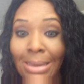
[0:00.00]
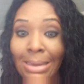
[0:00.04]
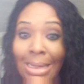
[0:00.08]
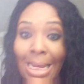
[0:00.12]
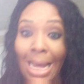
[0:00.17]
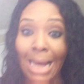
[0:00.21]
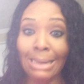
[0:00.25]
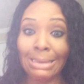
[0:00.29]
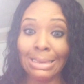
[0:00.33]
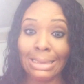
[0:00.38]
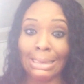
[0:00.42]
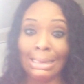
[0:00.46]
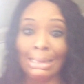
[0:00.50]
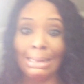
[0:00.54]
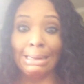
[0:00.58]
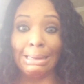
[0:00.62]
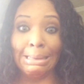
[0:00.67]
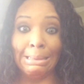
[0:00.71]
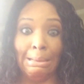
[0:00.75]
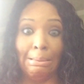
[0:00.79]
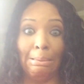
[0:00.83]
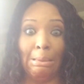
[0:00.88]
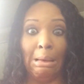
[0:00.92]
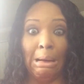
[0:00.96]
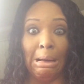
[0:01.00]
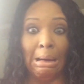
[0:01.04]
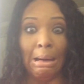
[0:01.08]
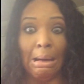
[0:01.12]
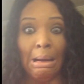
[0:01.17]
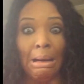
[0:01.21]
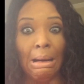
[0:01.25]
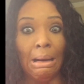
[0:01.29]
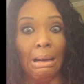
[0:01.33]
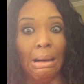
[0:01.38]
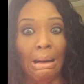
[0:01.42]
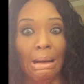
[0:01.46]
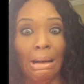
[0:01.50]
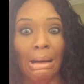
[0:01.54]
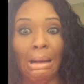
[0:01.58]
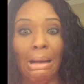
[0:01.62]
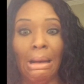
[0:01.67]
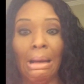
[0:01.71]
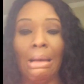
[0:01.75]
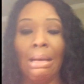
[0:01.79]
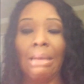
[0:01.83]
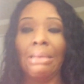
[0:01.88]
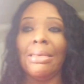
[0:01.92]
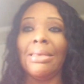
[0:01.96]
y'all see that? Wow!
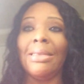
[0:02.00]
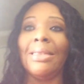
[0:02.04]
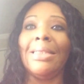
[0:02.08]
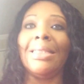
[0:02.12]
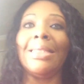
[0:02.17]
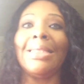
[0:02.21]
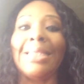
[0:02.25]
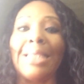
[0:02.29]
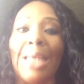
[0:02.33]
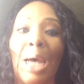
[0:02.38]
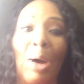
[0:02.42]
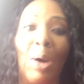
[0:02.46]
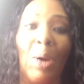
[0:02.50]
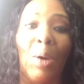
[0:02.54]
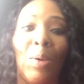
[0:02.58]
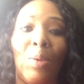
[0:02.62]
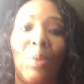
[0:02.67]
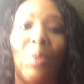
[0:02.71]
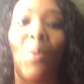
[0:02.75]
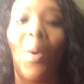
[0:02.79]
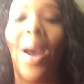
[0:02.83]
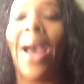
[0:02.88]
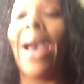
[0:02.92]
So,